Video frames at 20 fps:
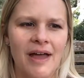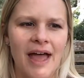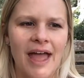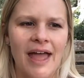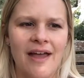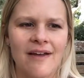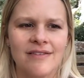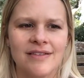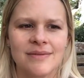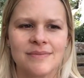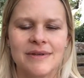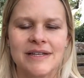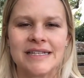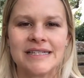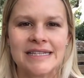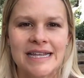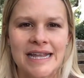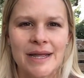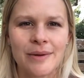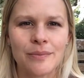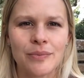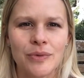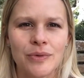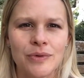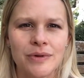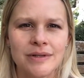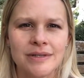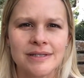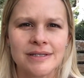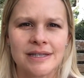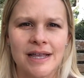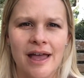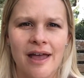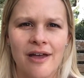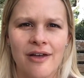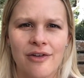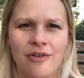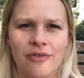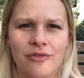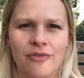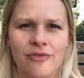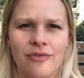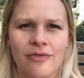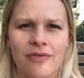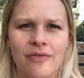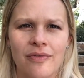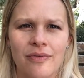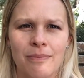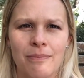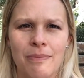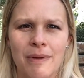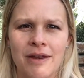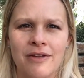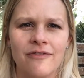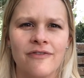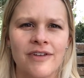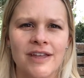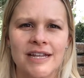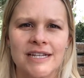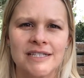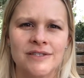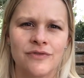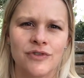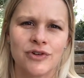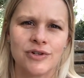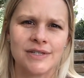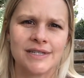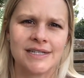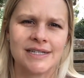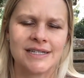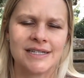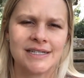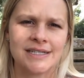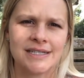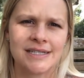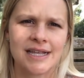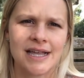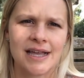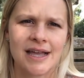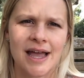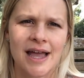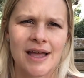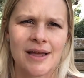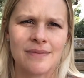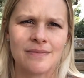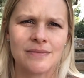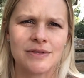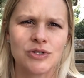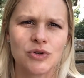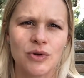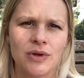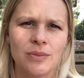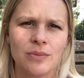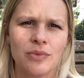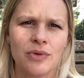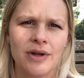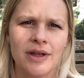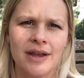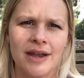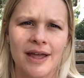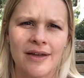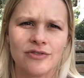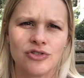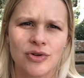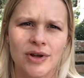I have some examples of benefits versus um, screen print of